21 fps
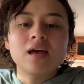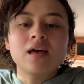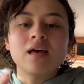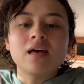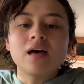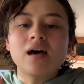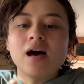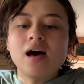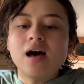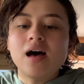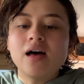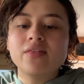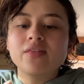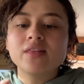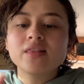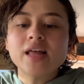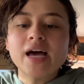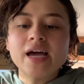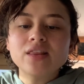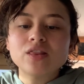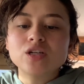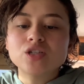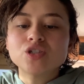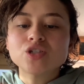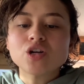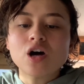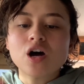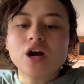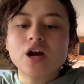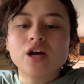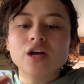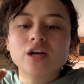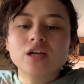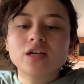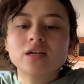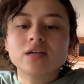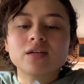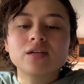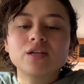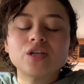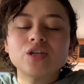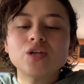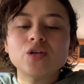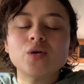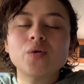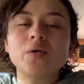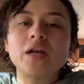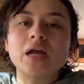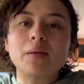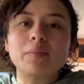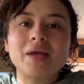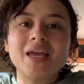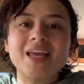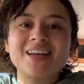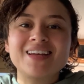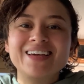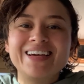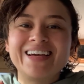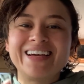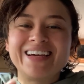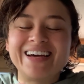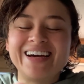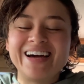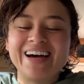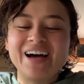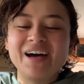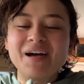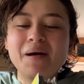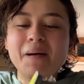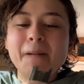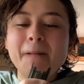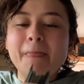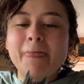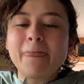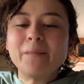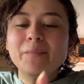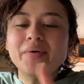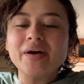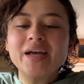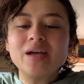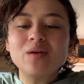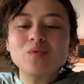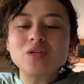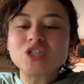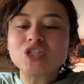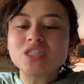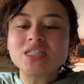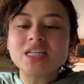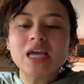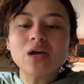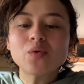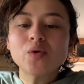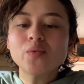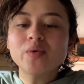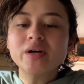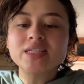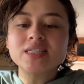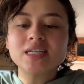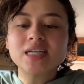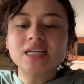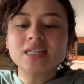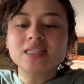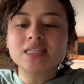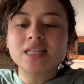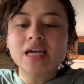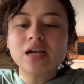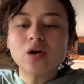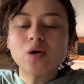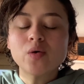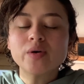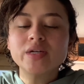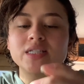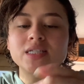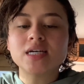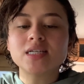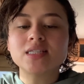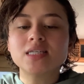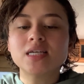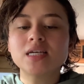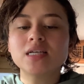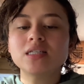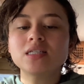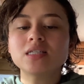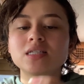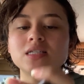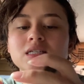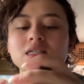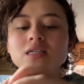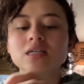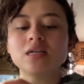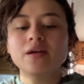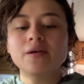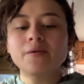the light, the dark, you know what I mean. But just take what resonates, let go what doesn't.